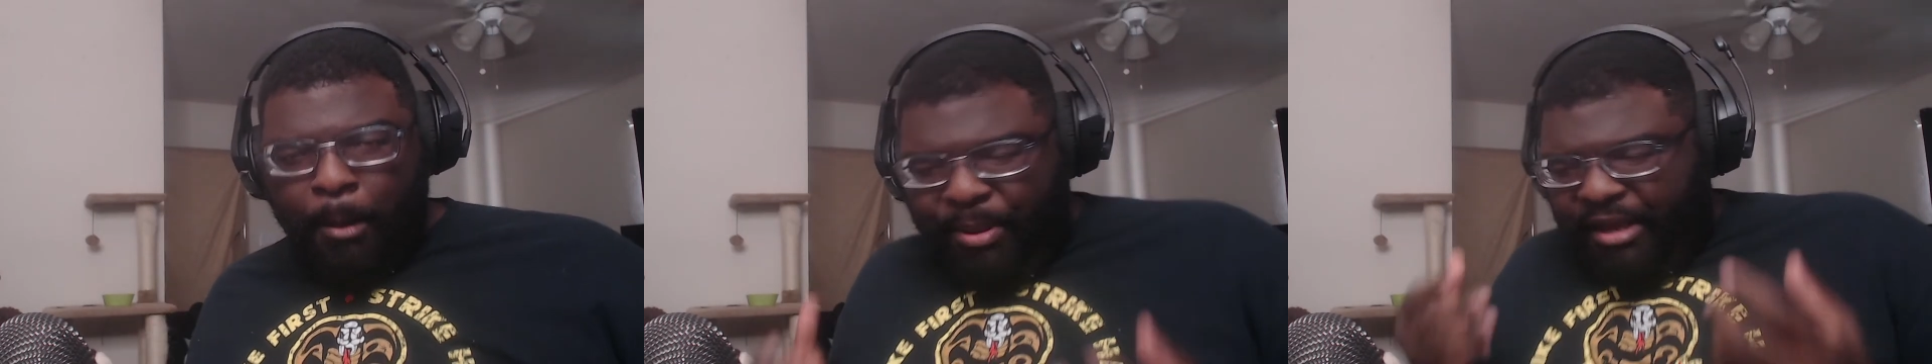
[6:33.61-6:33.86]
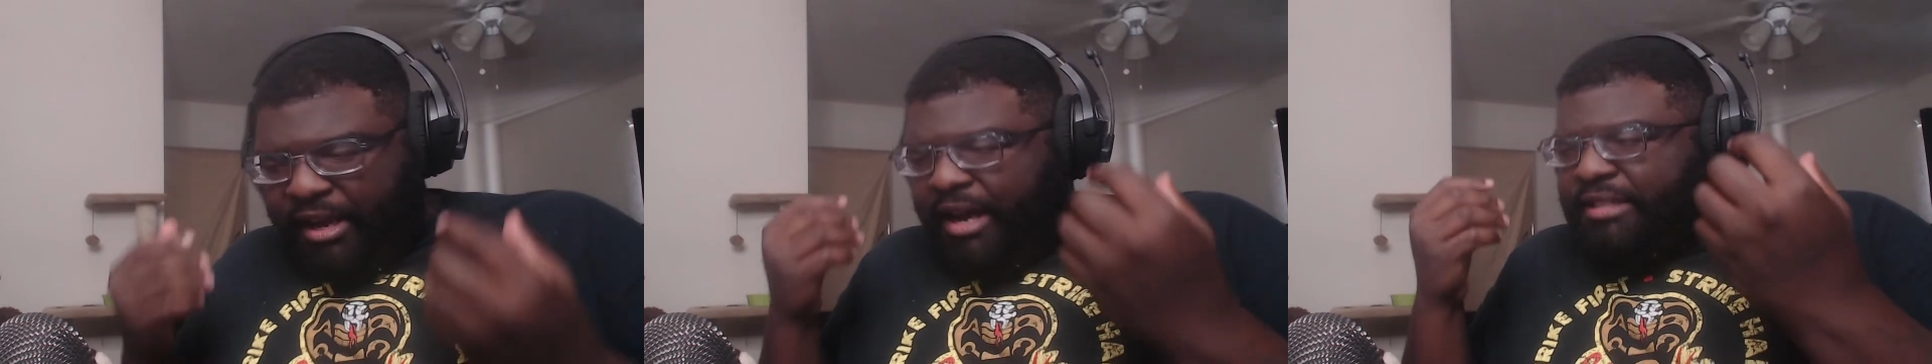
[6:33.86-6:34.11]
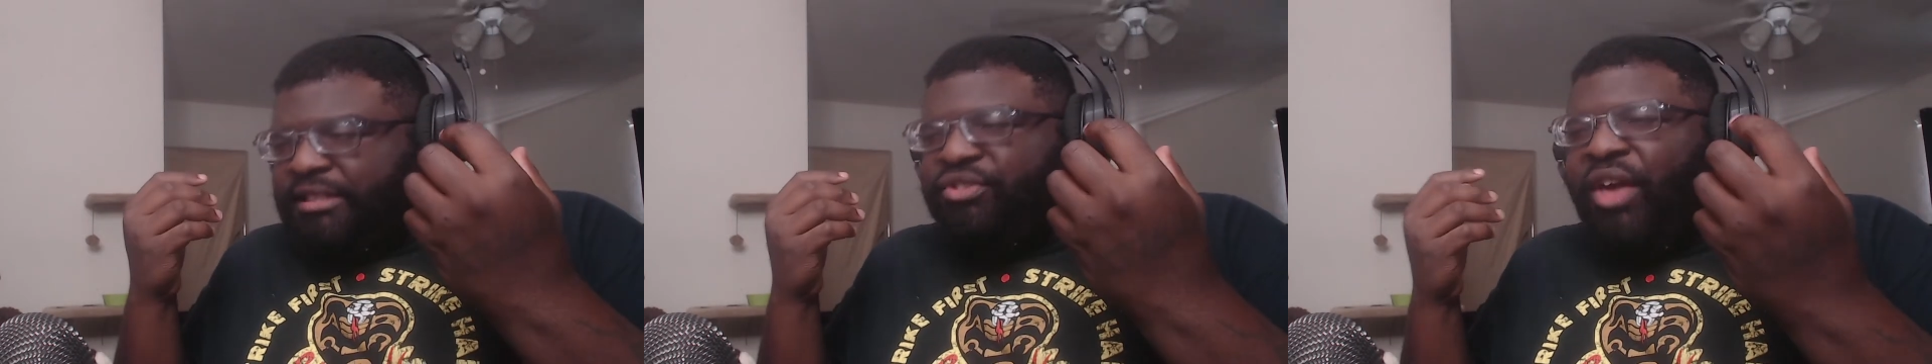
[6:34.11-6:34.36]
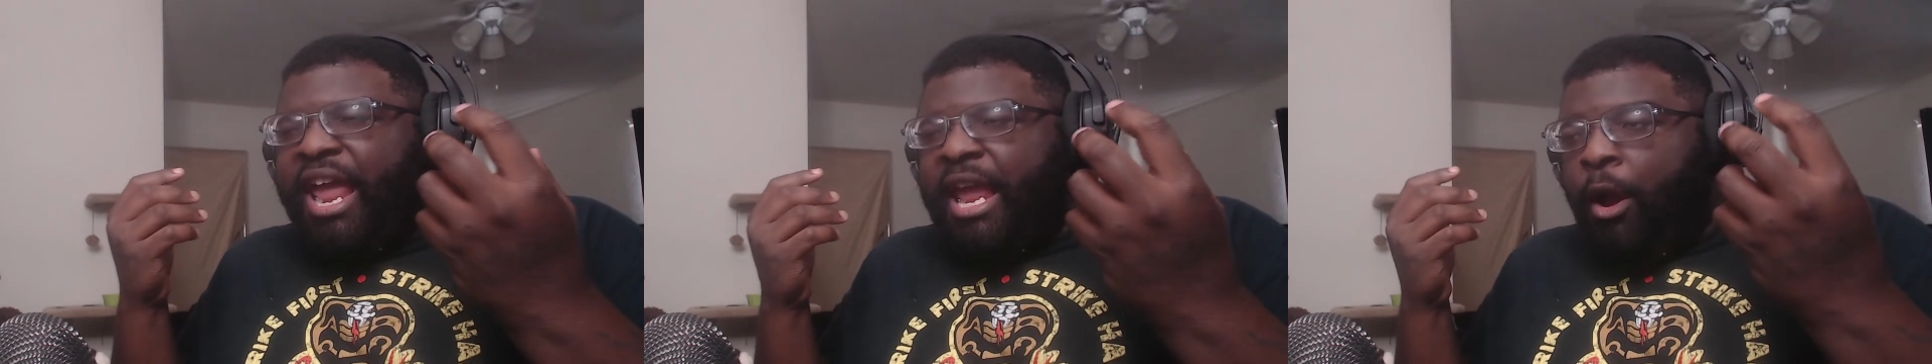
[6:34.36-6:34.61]
because
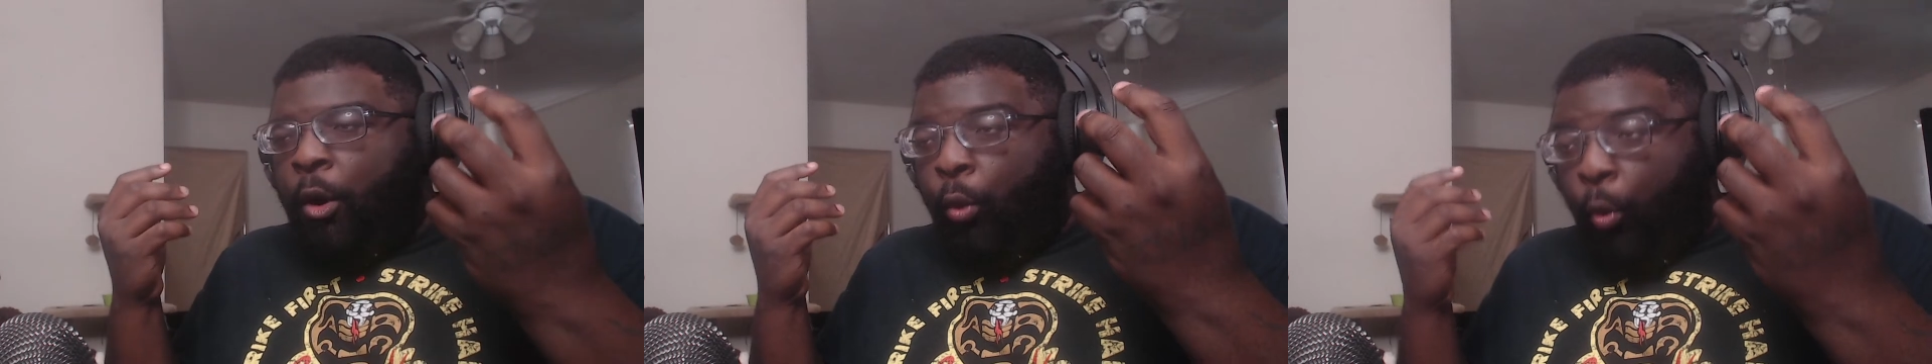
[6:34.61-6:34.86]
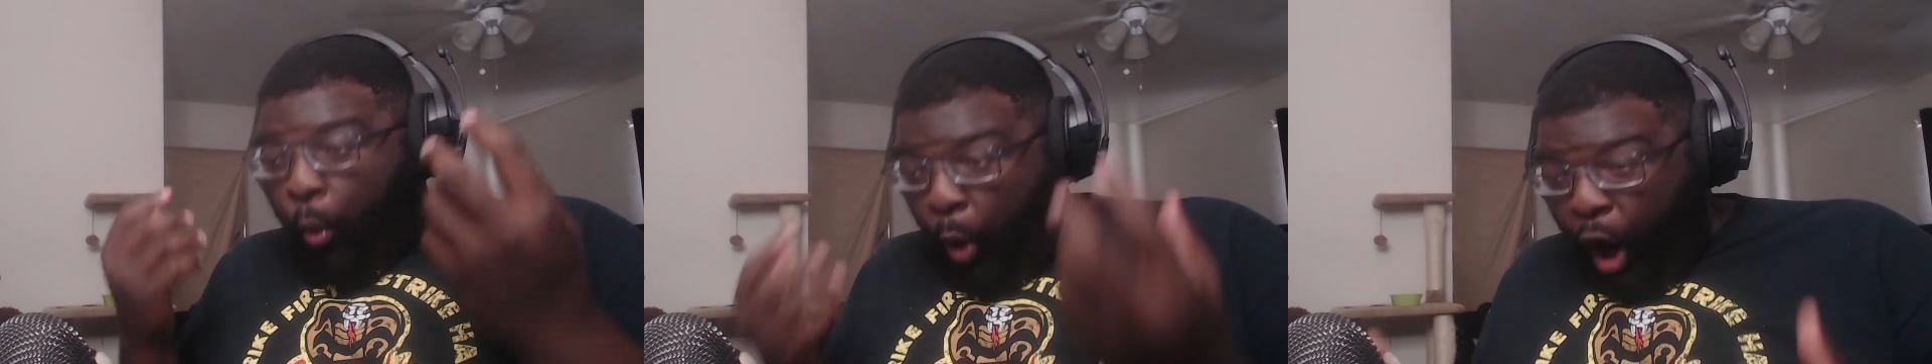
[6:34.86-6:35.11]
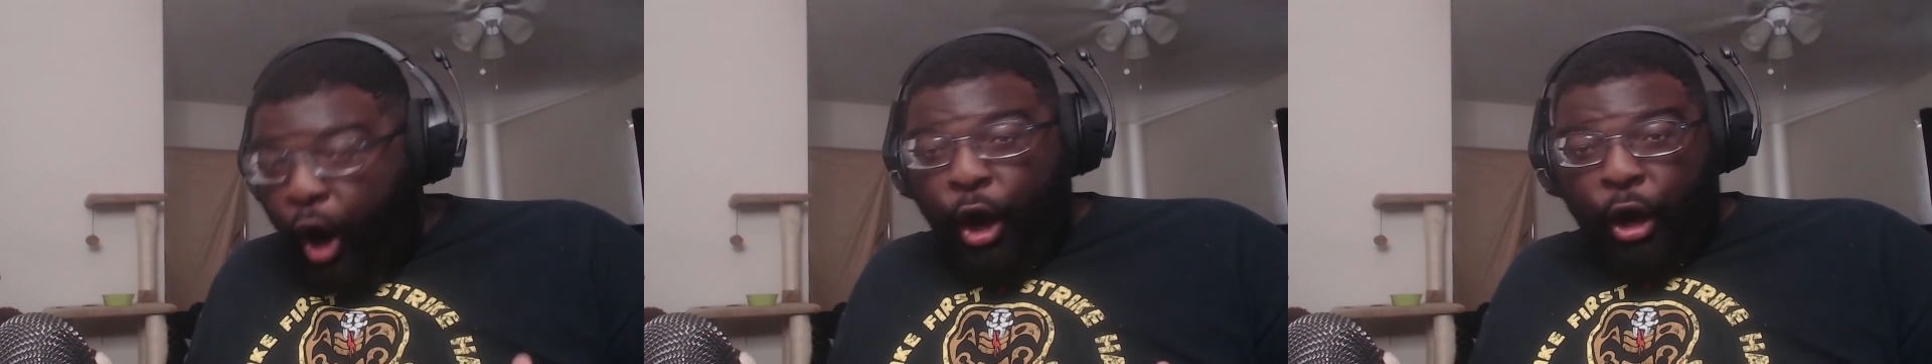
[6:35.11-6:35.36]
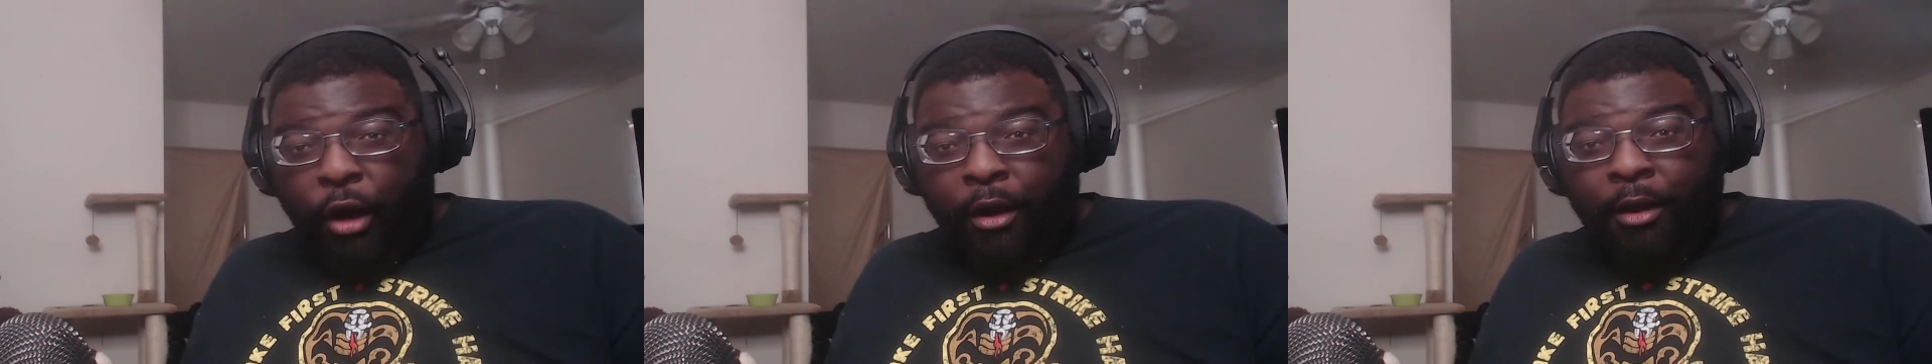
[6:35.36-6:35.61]
they
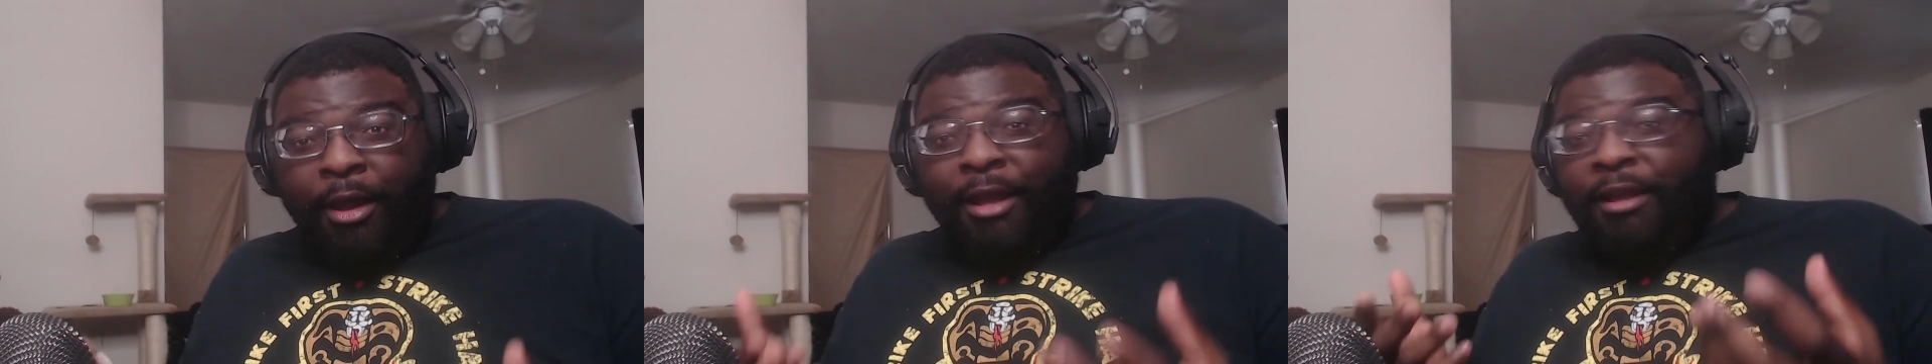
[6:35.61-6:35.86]
were